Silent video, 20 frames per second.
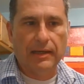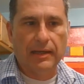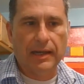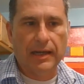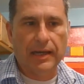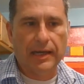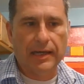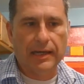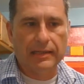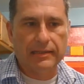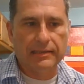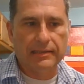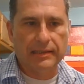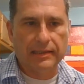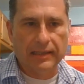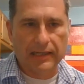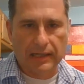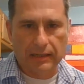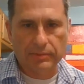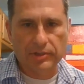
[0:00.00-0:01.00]
And
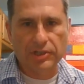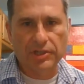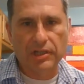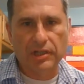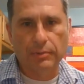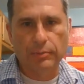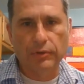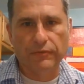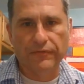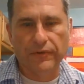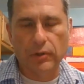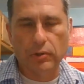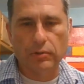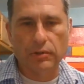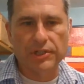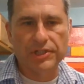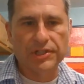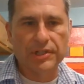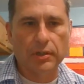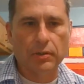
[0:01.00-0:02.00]
then I'm just going to move
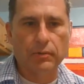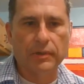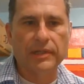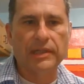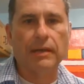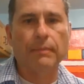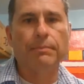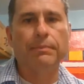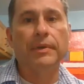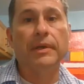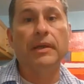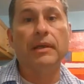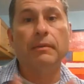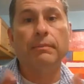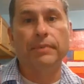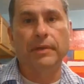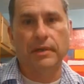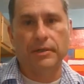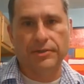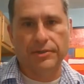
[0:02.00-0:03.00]
forward. So in the big
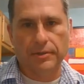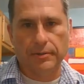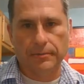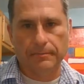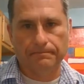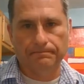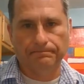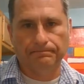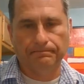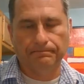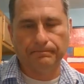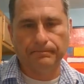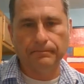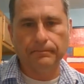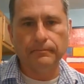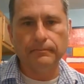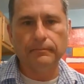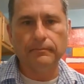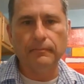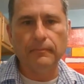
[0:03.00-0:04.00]
picture,
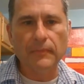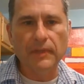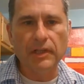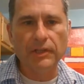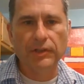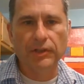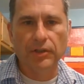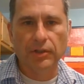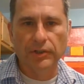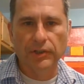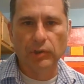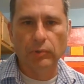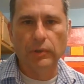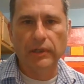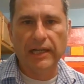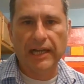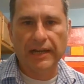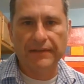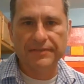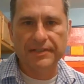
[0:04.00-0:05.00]
you want
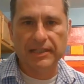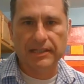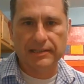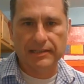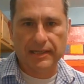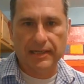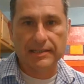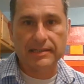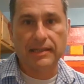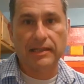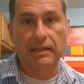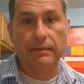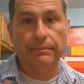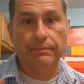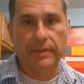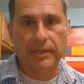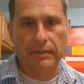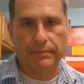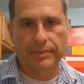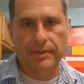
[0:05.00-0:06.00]
to have success in the
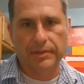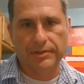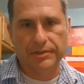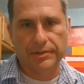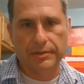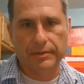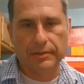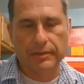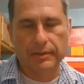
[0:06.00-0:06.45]
big picture.